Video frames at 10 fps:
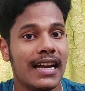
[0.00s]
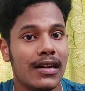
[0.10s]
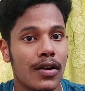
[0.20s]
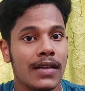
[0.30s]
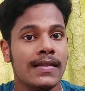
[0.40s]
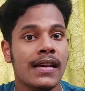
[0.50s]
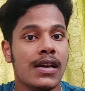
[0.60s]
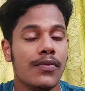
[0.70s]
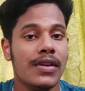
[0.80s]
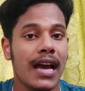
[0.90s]
that loss,
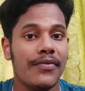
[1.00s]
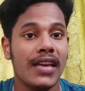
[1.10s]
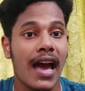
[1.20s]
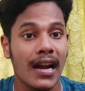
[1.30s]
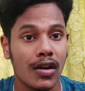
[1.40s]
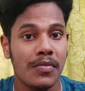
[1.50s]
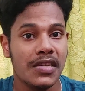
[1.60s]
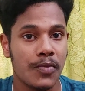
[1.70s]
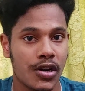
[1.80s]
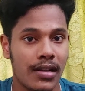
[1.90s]
we have the
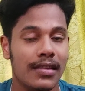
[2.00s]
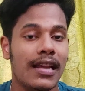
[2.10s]
anatomy model.